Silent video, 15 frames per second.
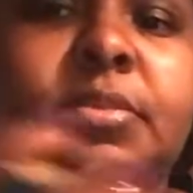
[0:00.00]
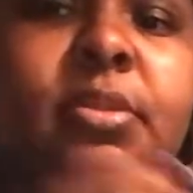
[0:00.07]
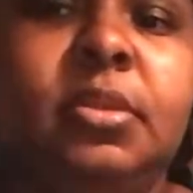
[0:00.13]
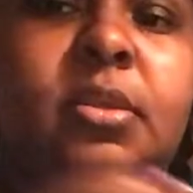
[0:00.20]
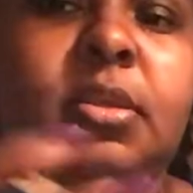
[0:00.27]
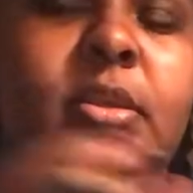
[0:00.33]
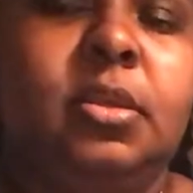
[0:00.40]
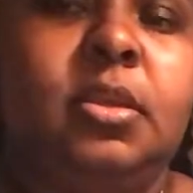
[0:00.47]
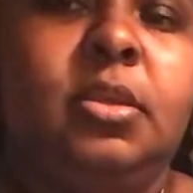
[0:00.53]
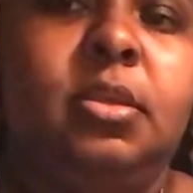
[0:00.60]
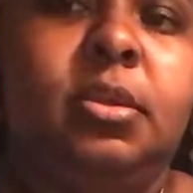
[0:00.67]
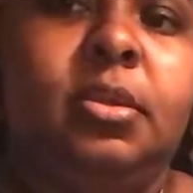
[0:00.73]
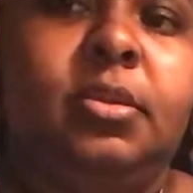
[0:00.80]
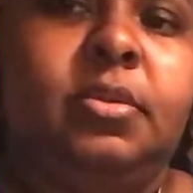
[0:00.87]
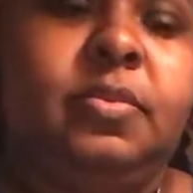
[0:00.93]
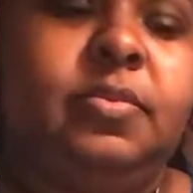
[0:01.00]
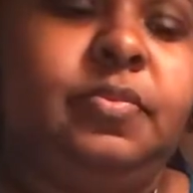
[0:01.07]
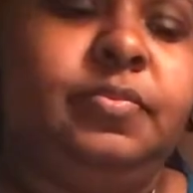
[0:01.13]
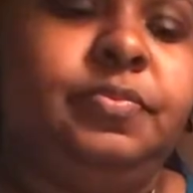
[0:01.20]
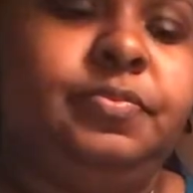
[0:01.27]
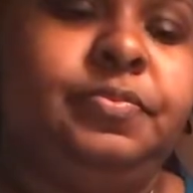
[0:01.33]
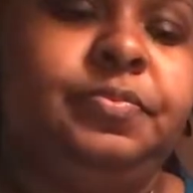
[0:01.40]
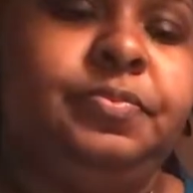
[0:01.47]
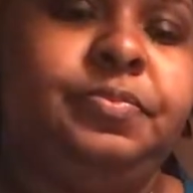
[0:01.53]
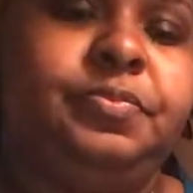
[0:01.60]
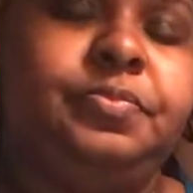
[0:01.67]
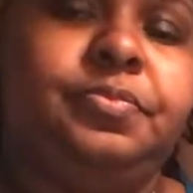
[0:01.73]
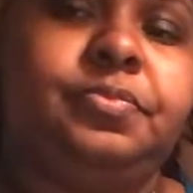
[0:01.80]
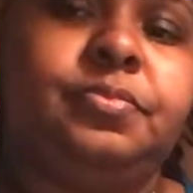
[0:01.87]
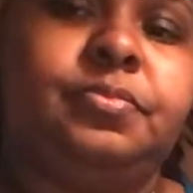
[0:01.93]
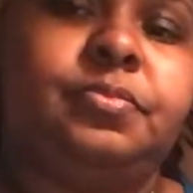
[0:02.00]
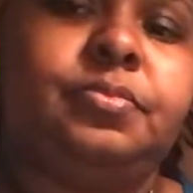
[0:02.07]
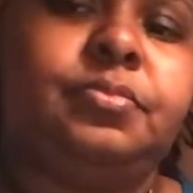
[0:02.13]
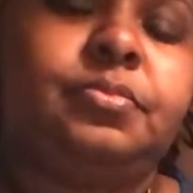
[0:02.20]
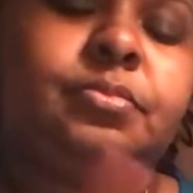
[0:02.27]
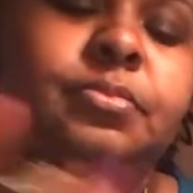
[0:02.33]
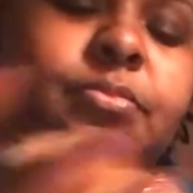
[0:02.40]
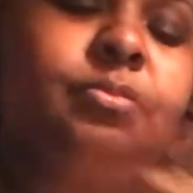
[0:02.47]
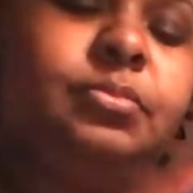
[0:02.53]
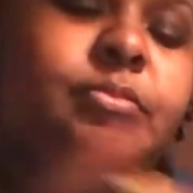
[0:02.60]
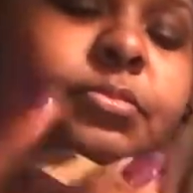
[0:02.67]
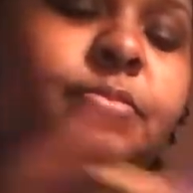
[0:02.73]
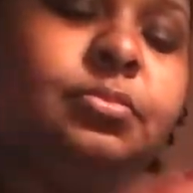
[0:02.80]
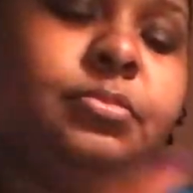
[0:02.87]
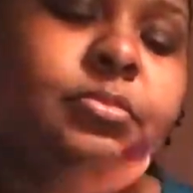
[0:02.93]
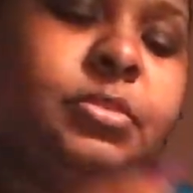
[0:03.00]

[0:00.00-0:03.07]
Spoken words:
[no speech]